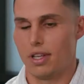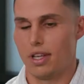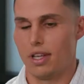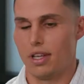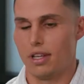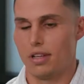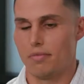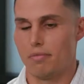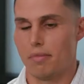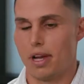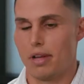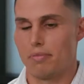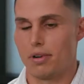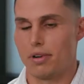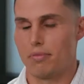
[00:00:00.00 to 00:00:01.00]
And my
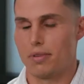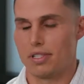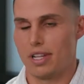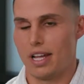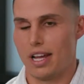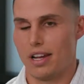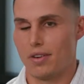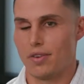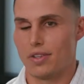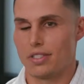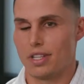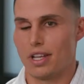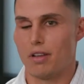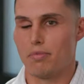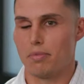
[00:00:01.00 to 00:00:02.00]
purpose now was
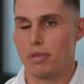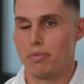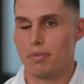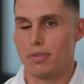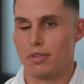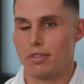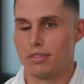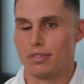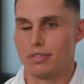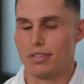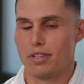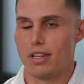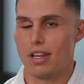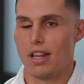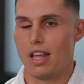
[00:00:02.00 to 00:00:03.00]
to help people
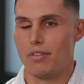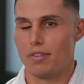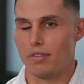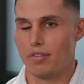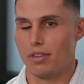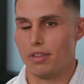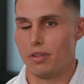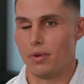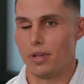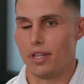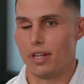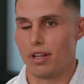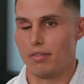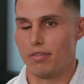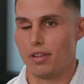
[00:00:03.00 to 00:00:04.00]
never feel the way that
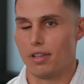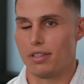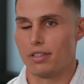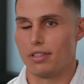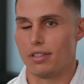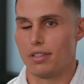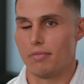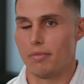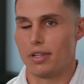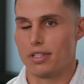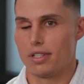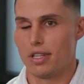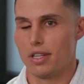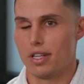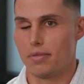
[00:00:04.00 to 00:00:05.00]
I felt the months
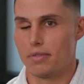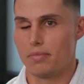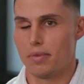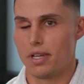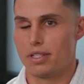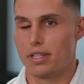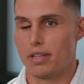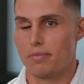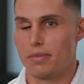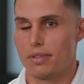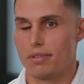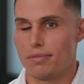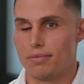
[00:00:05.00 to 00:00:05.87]
leading up to my attempt.